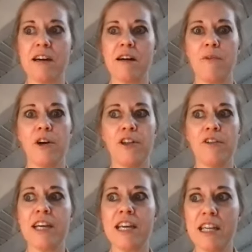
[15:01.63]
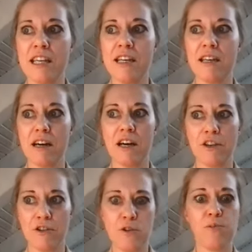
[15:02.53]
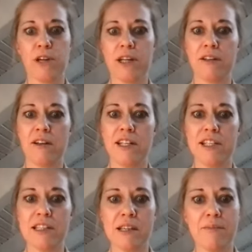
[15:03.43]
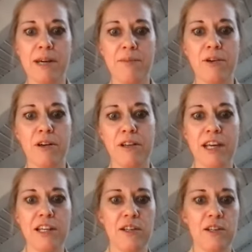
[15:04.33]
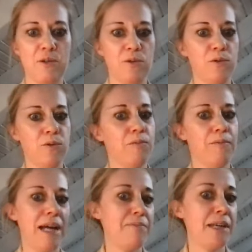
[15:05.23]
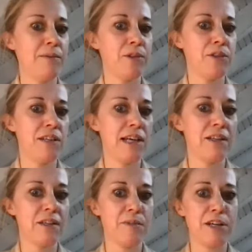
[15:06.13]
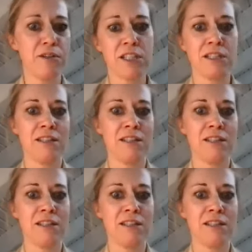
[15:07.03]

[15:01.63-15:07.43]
Are there any other new product launches at Mighty Paw that you might be able to tell us about?